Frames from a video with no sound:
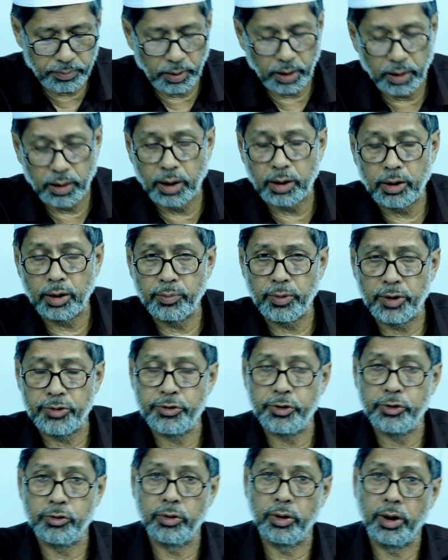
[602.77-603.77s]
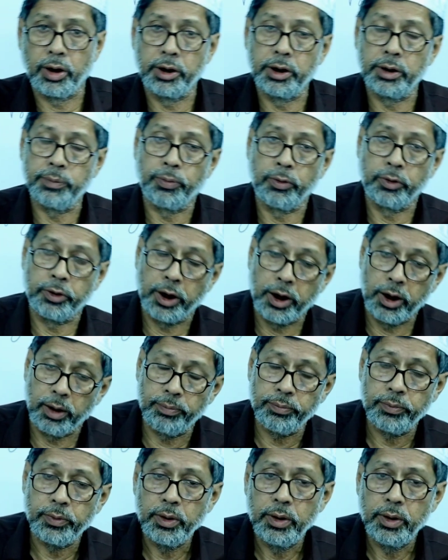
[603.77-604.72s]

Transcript: Bangla Conversation Learning Program,